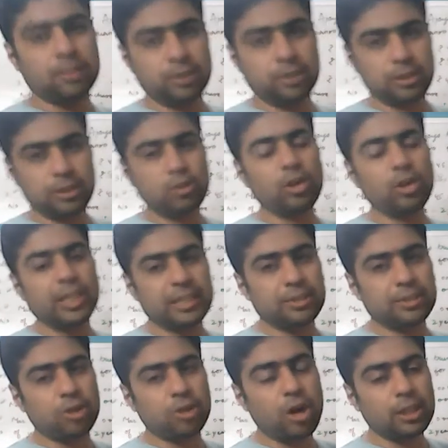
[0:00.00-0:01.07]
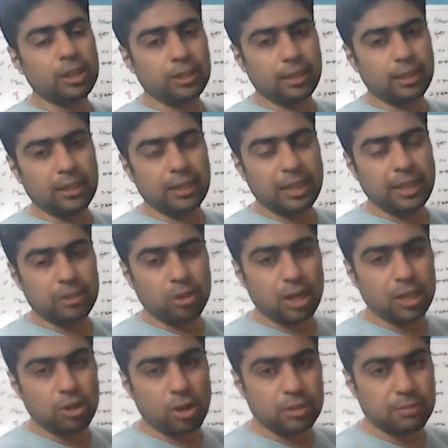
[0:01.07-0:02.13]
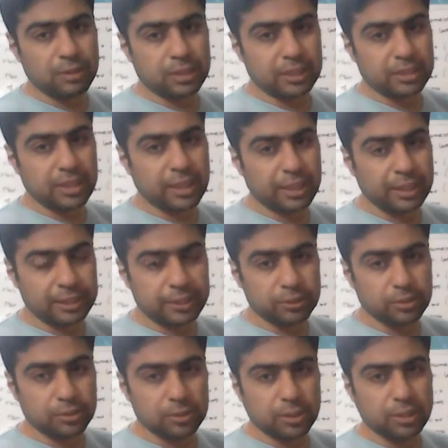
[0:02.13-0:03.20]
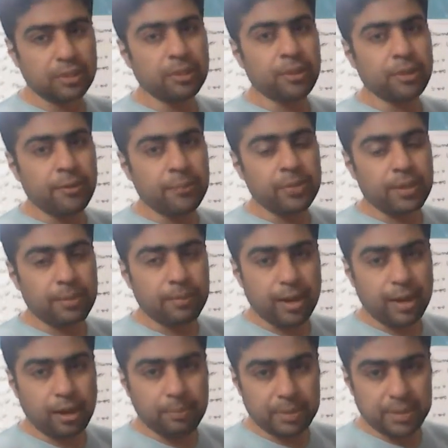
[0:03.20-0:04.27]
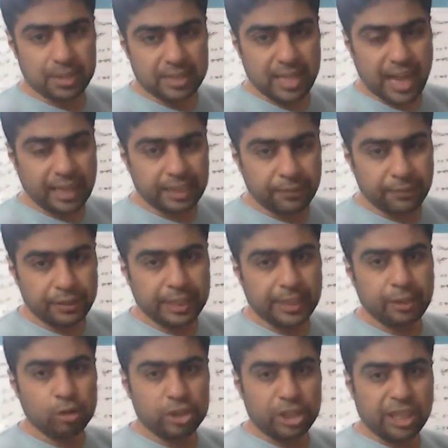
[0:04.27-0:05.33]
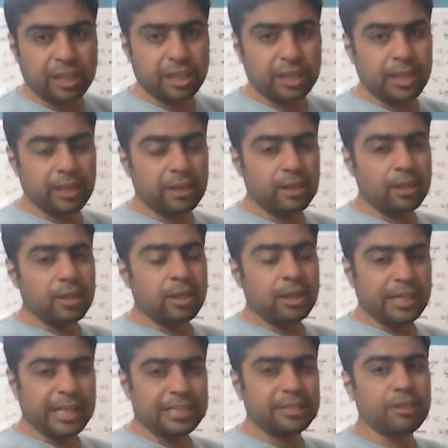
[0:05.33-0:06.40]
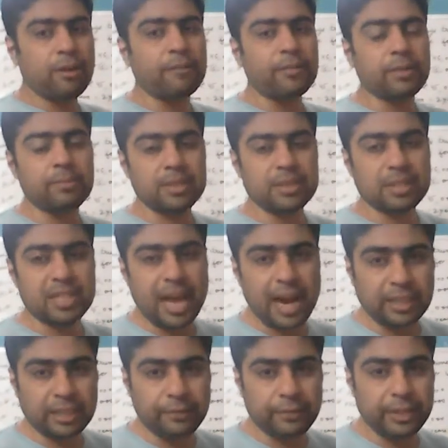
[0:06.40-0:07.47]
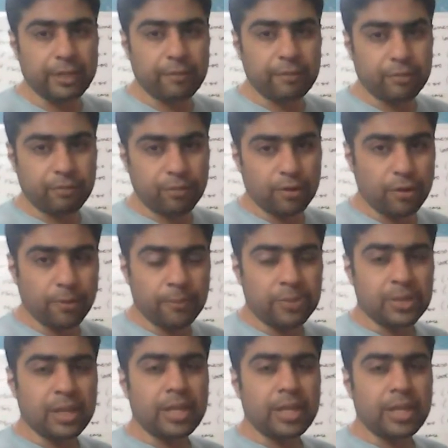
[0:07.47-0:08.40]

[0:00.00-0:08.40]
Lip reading: it is not a loss which is occurring due to the business activity or recurring nature of the business activity of the firm.